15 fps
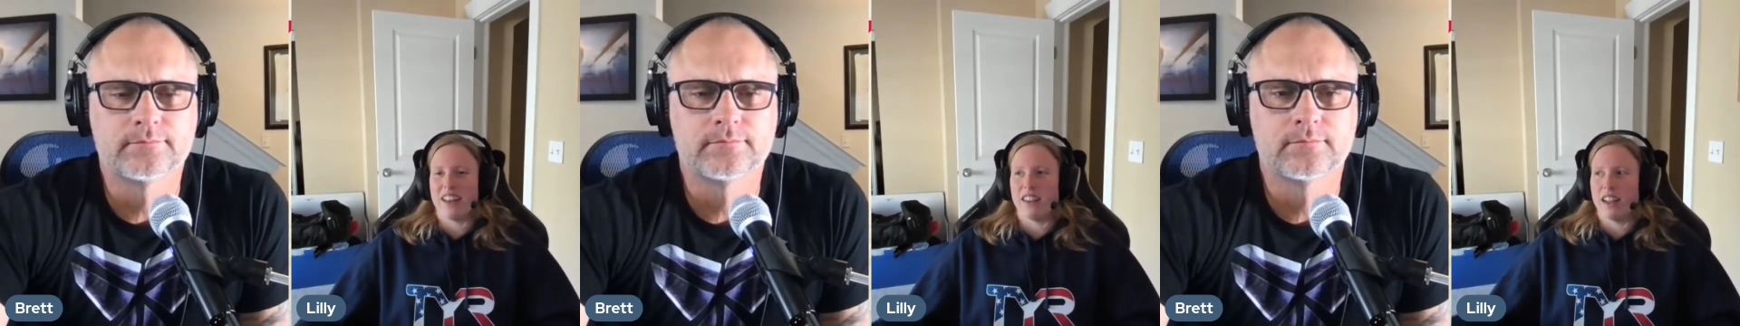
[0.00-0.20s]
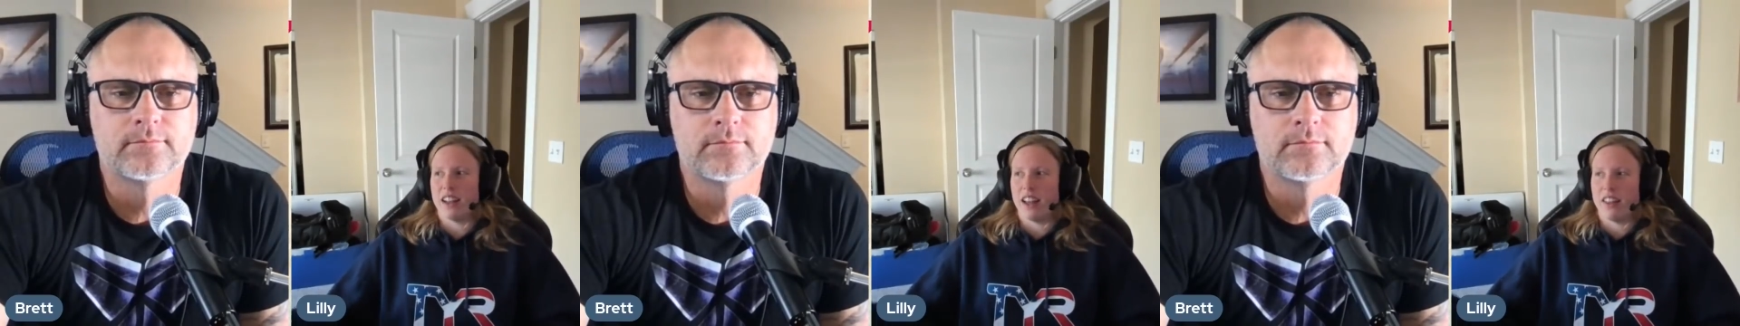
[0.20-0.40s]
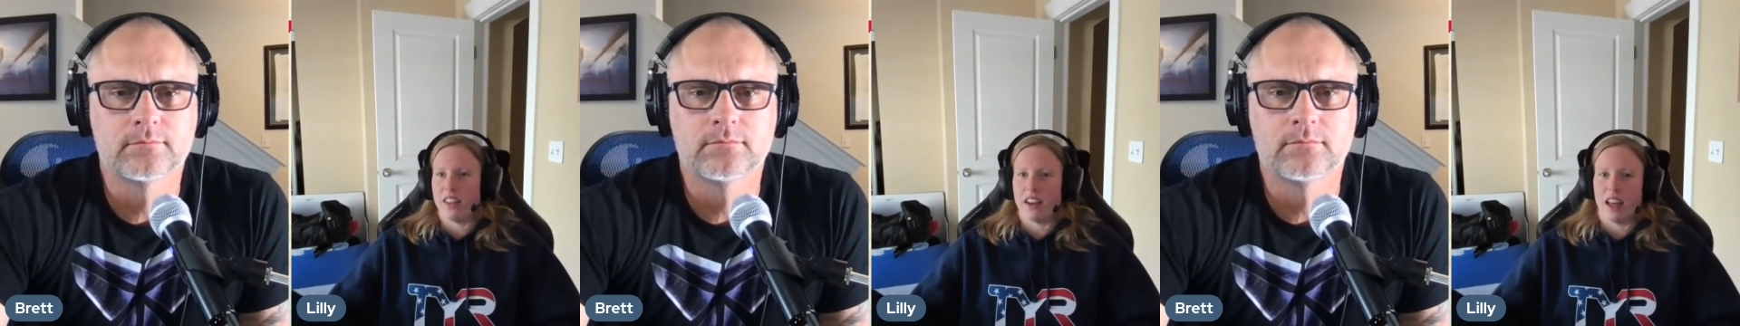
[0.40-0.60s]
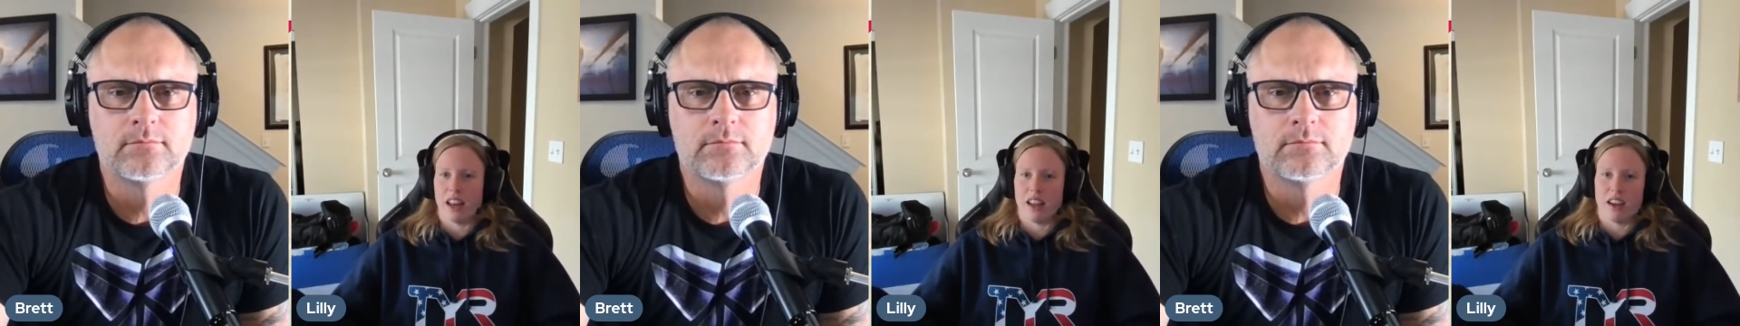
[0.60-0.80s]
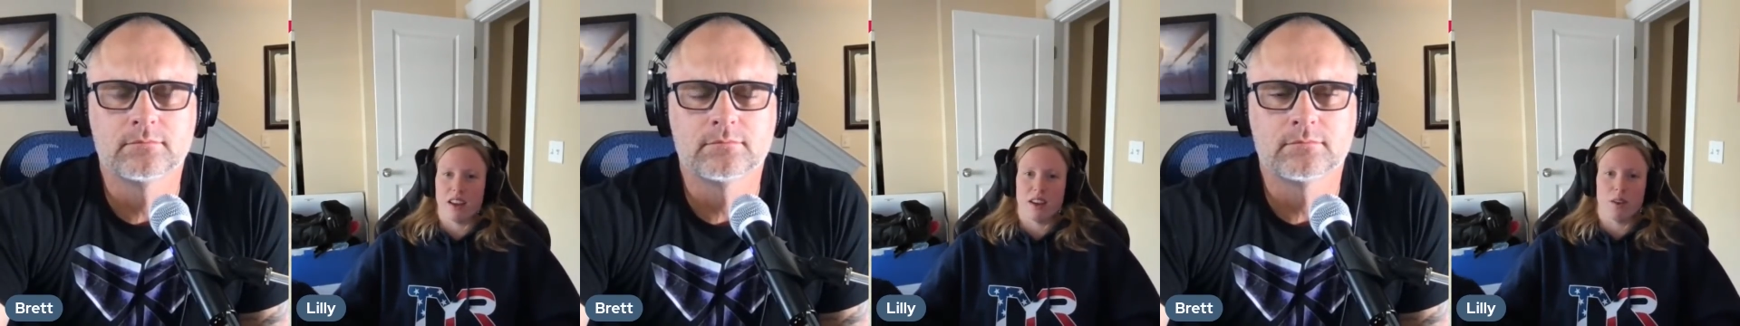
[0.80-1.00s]
Speaker 1: and then and then
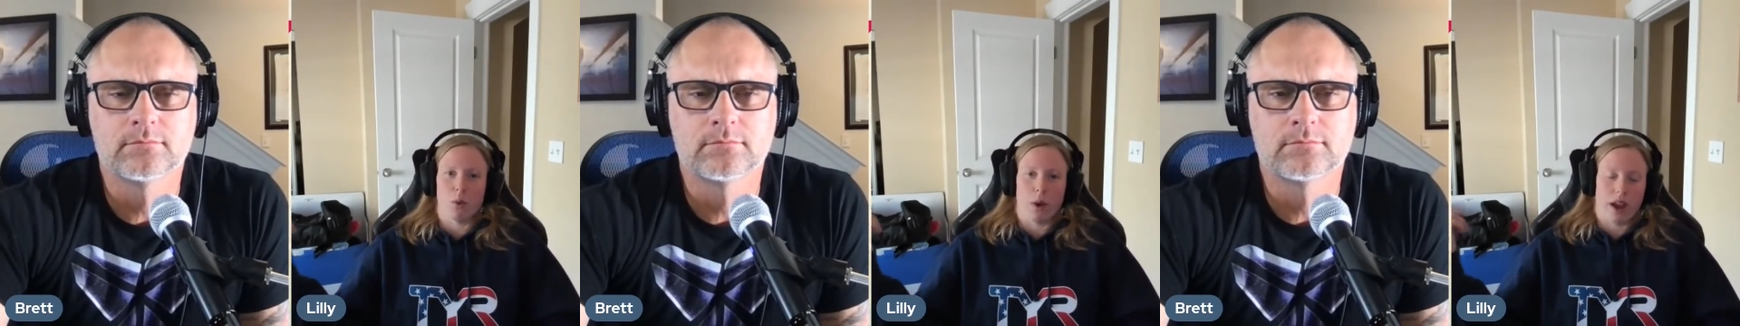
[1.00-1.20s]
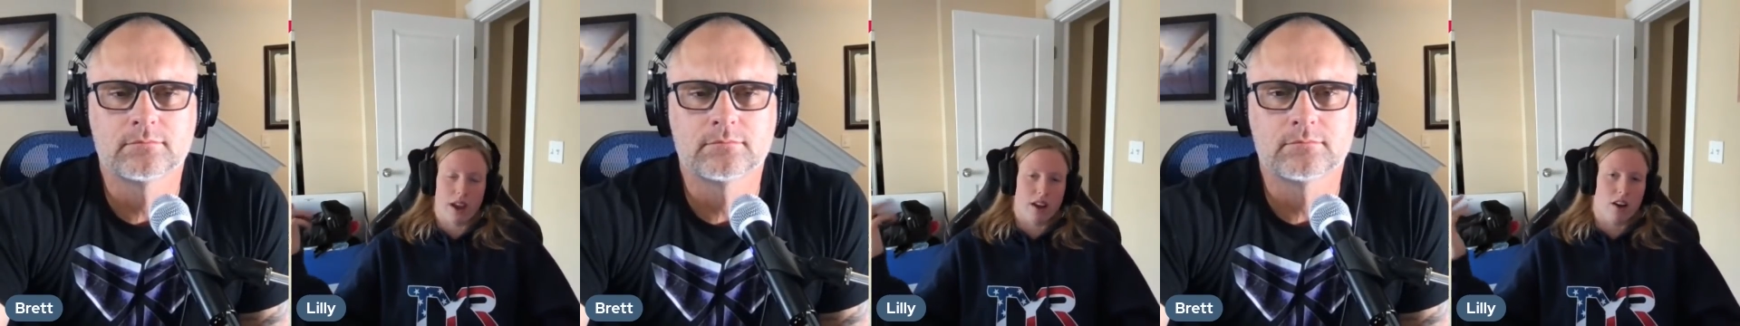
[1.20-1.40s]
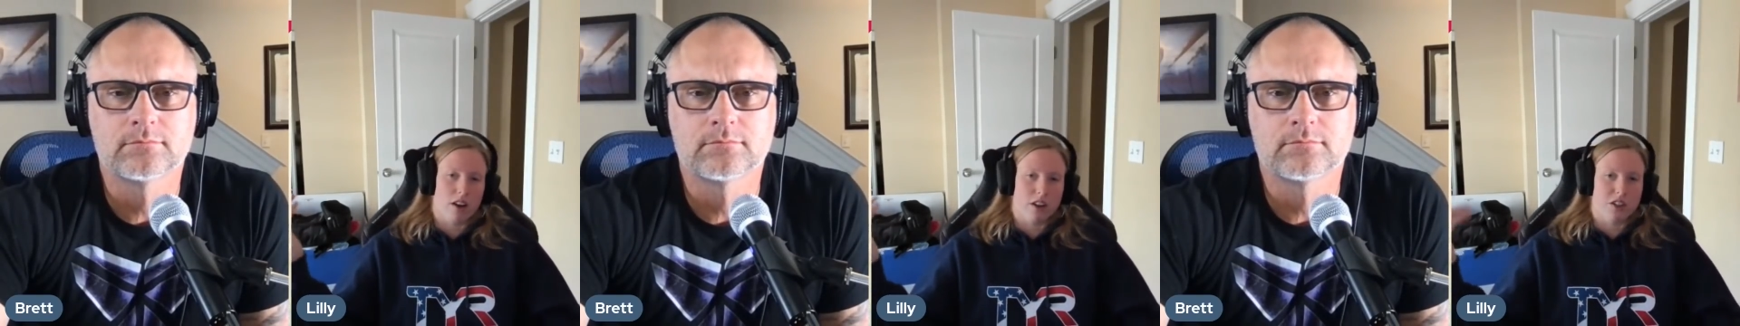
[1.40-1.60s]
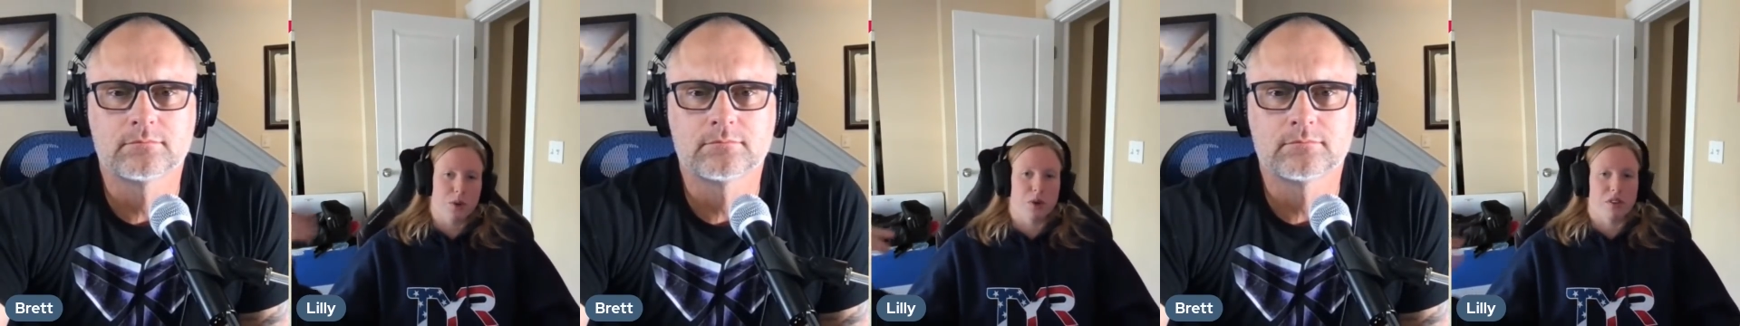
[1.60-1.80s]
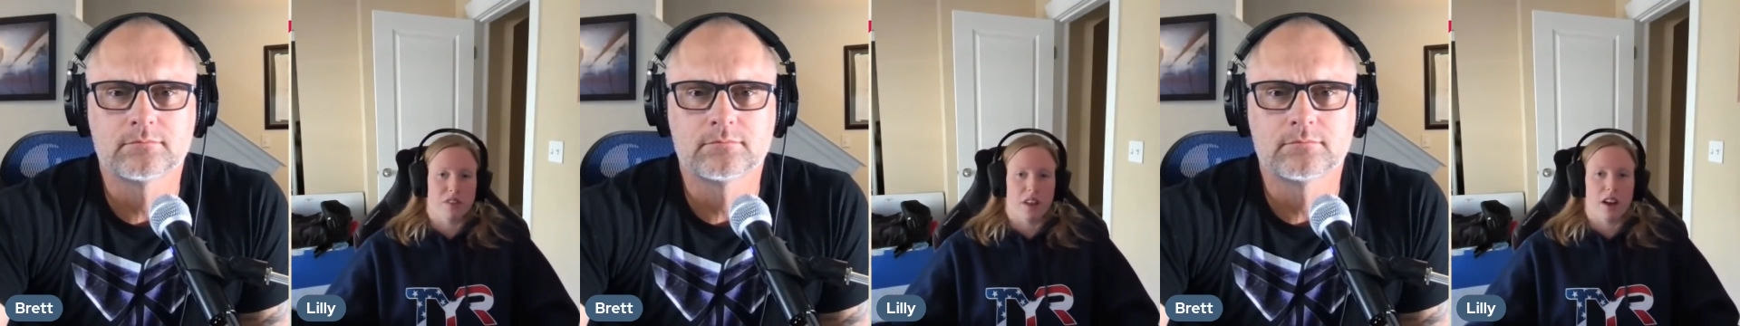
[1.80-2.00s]
Eddie Wang, our
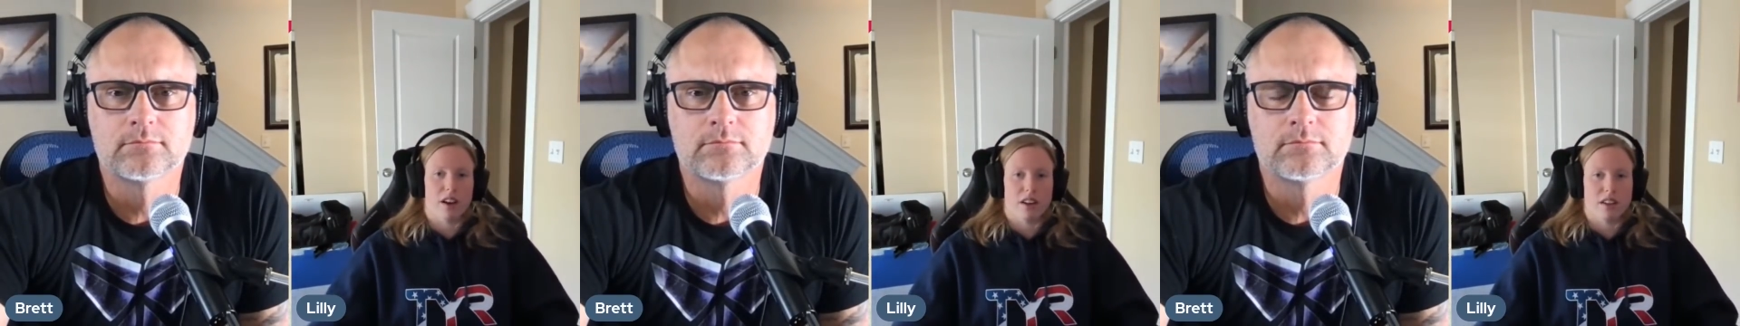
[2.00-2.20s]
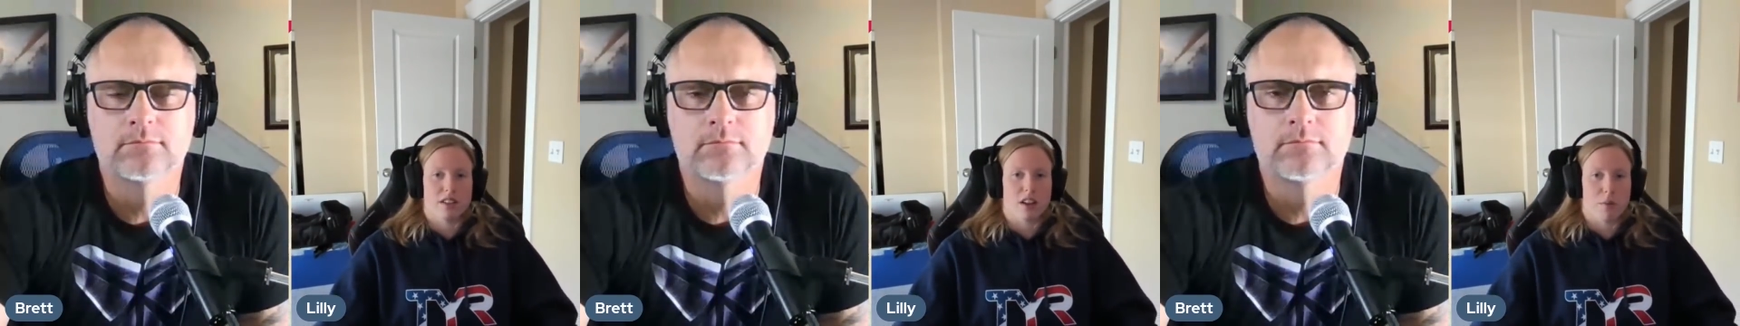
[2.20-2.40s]
200 flyer, he's